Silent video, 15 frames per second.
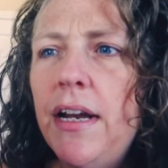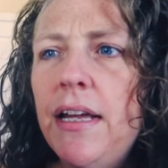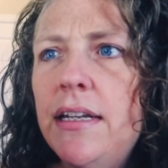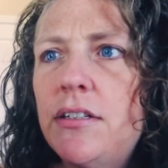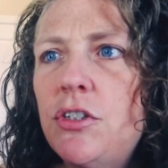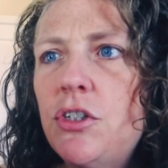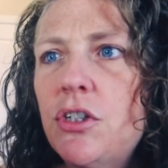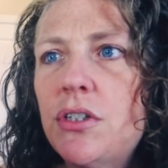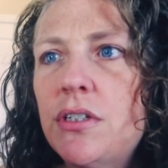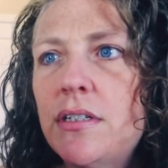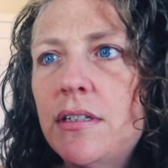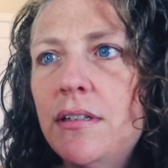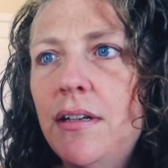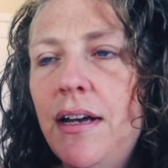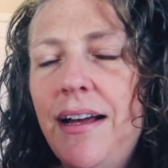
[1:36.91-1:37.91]
It's
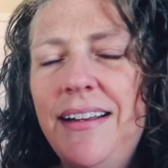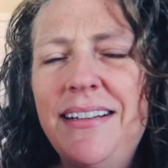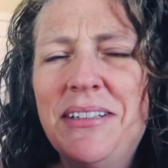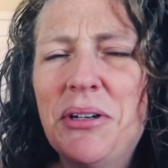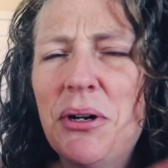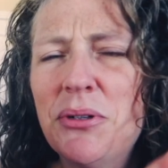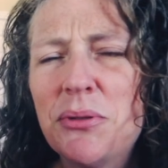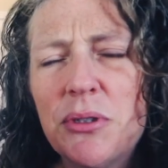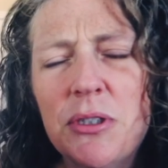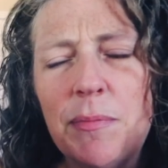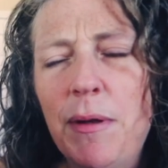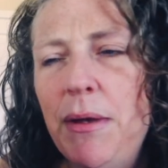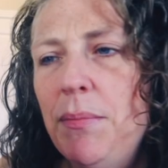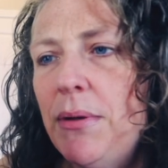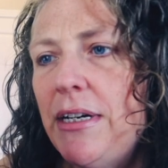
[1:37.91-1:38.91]
just, it's hard to
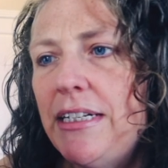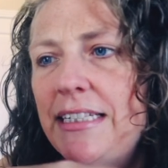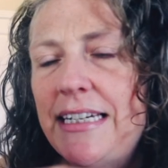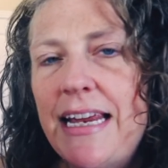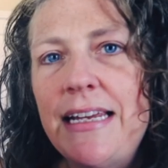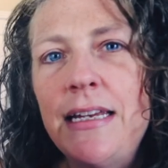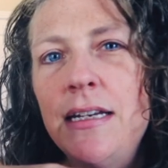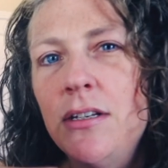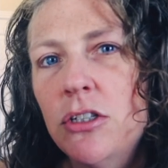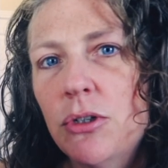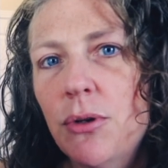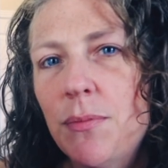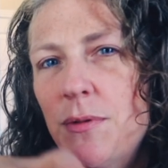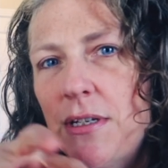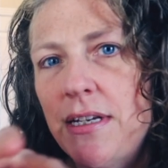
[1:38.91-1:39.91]
explain, but it's taking
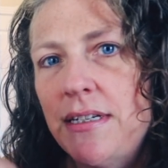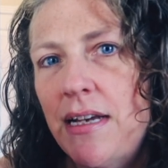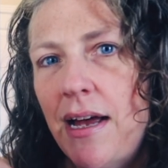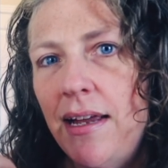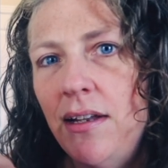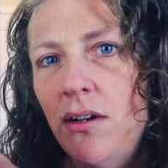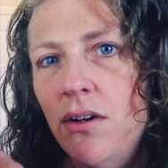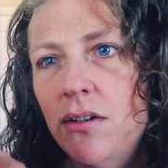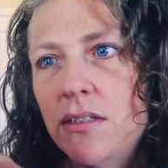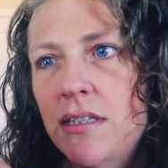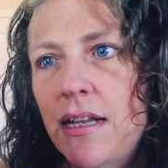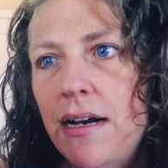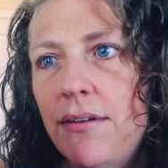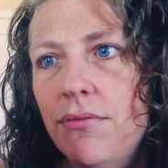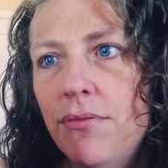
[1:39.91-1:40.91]
scripts and dialogues
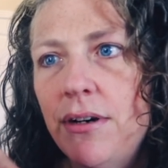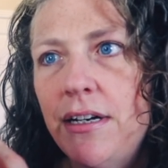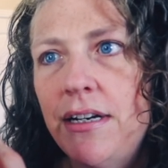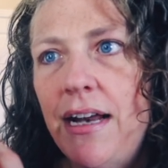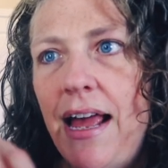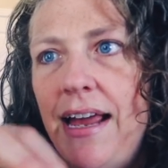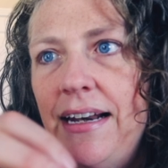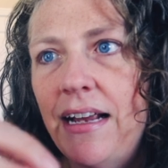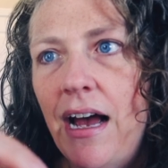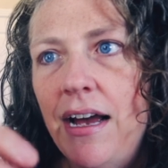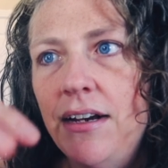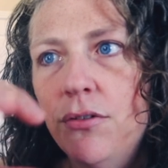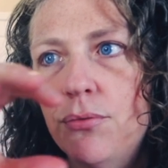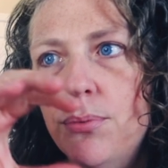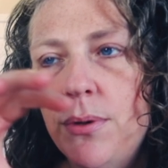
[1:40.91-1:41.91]
that I've written and
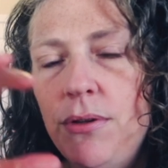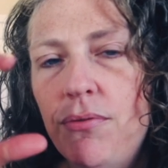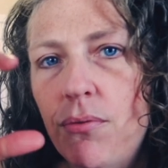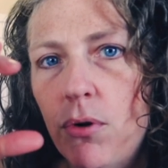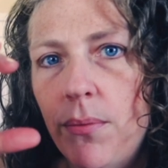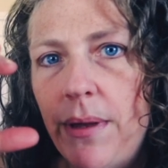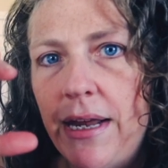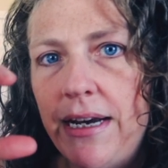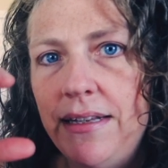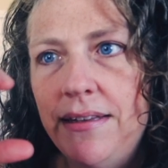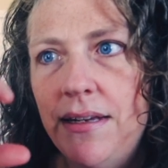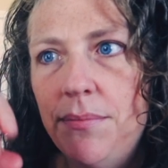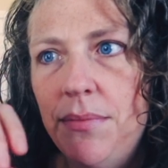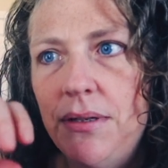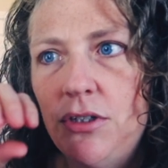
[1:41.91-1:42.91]
kind of reformatting
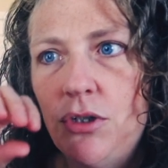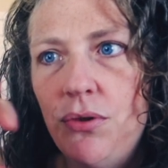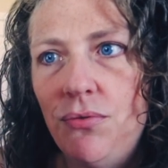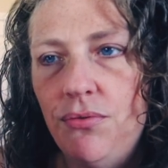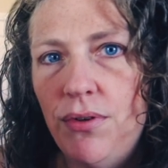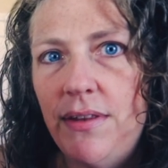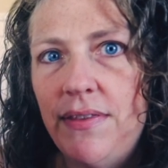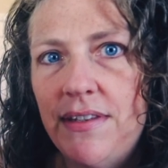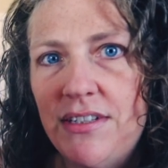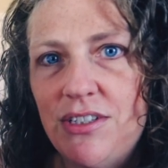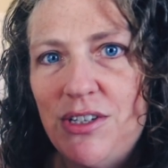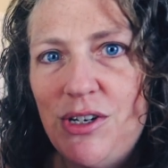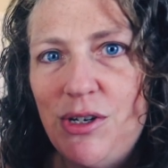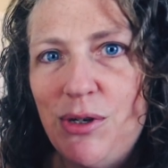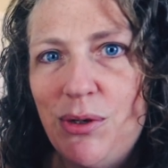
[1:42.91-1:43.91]
them to fit this
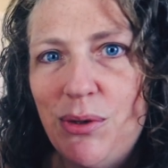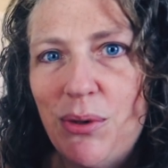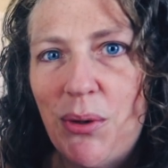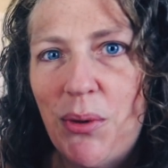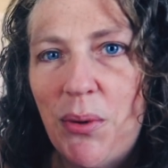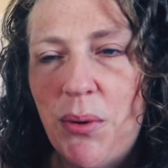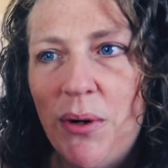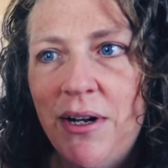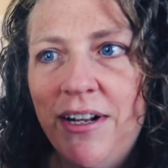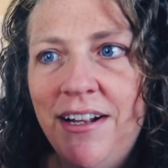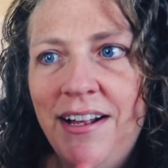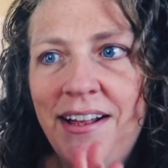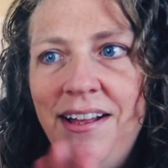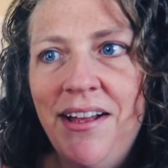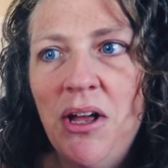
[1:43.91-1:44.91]
new
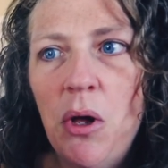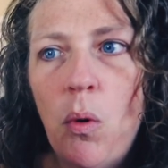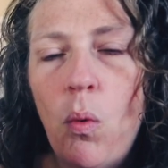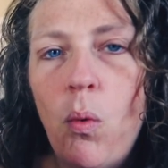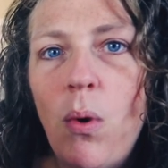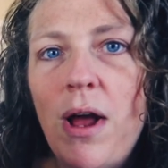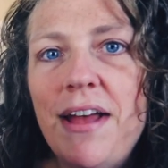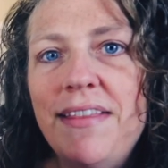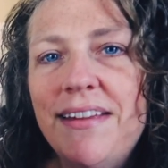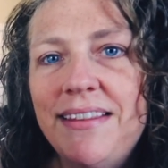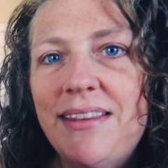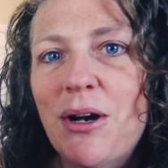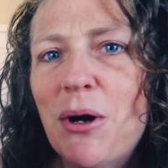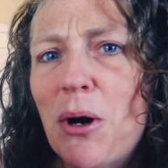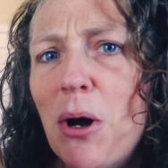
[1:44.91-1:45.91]
way that
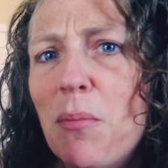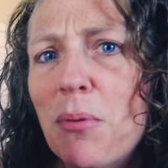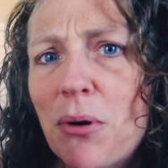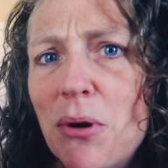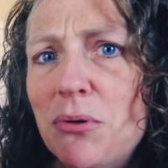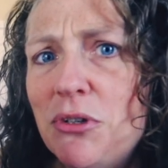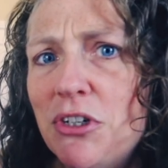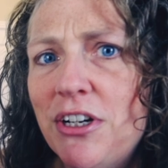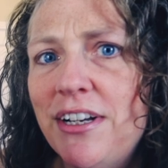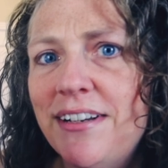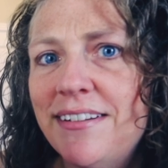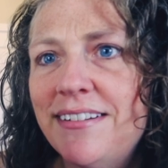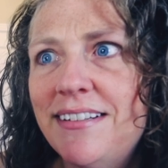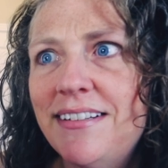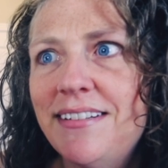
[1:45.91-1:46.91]
they're
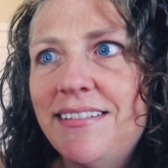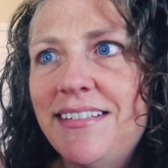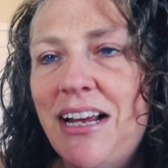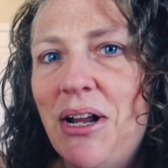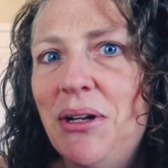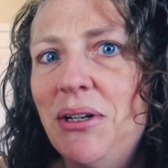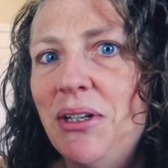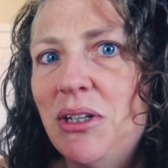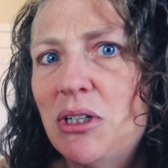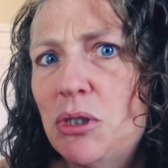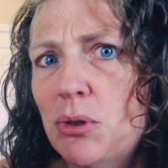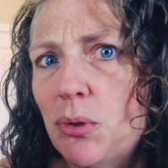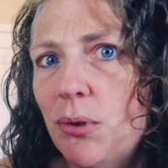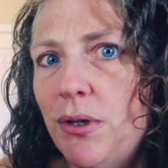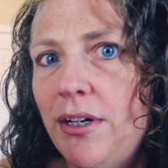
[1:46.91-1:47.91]
approaching telling the
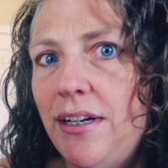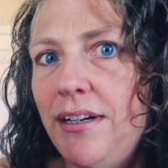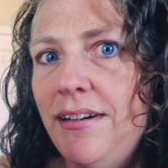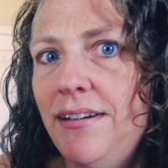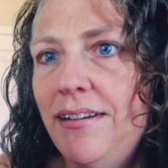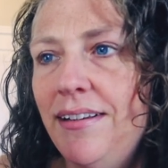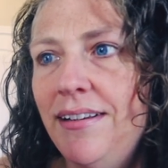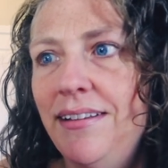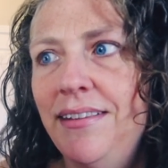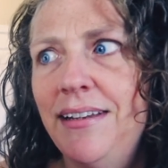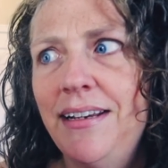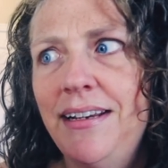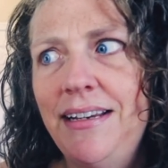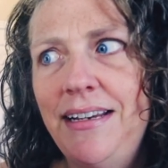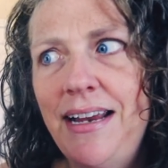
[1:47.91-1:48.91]
story in
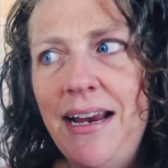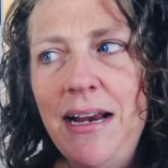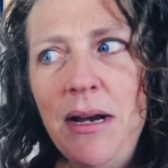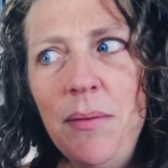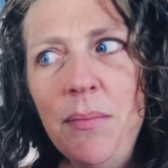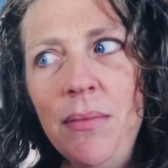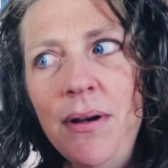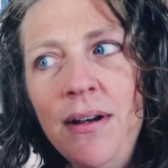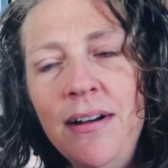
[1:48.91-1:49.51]
the game.